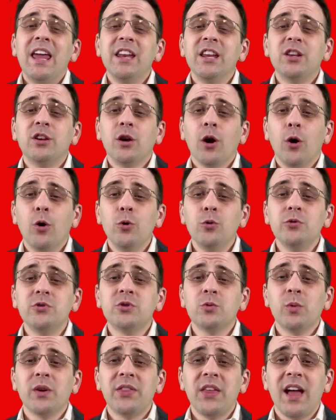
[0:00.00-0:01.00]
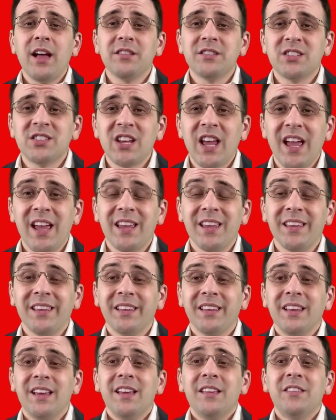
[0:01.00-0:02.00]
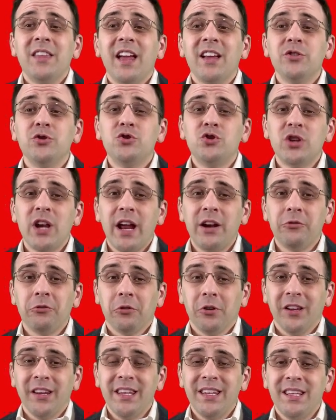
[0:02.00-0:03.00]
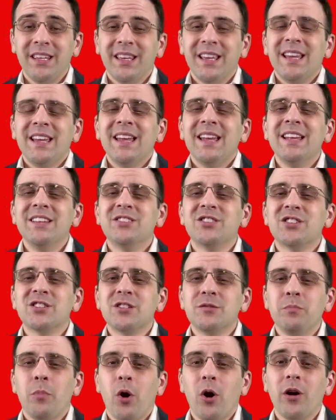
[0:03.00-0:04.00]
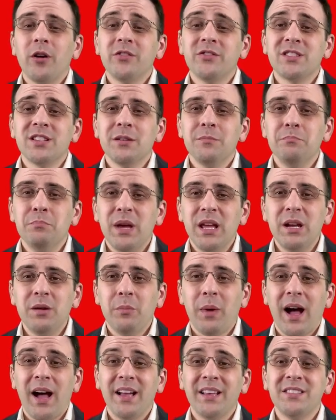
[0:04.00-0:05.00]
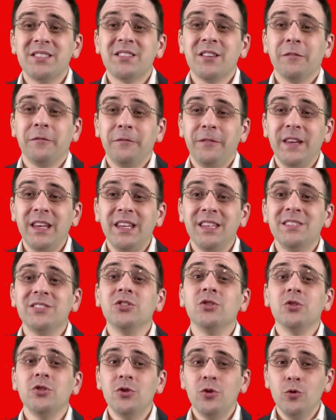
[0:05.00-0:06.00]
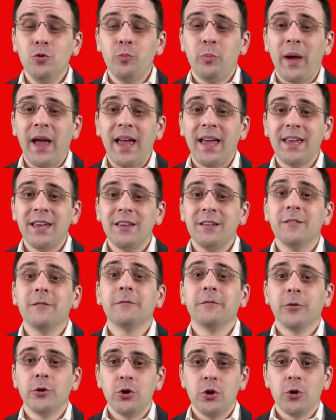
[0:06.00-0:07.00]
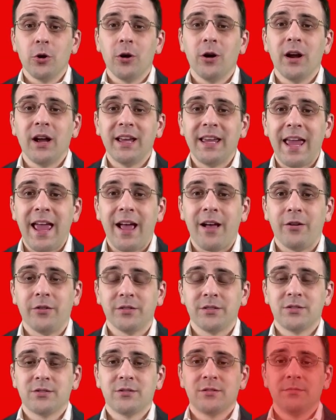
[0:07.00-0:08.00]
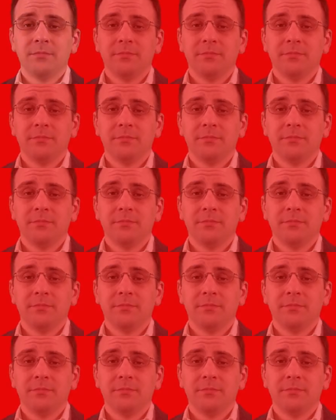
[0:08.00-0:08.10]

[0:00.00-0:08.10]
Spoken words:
it goes without saying that generally it's smart to minimize the fees you pay for your accounts.